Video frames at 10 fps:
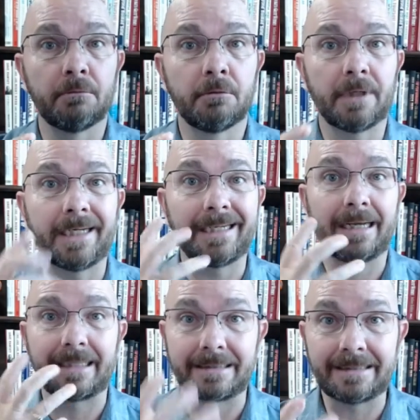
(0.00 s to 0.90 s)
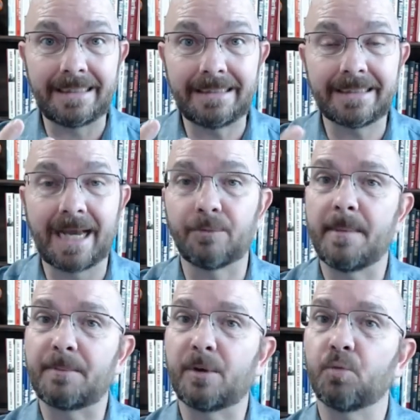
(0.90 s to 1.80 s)
right, I got a sneeze, I
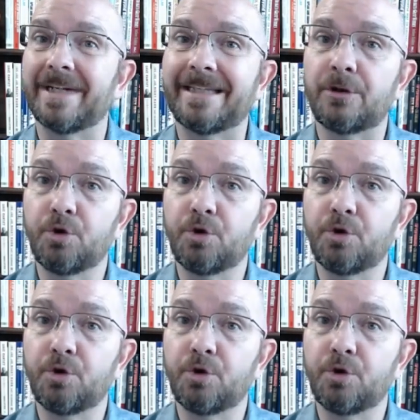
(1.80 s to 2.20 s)
remembered what I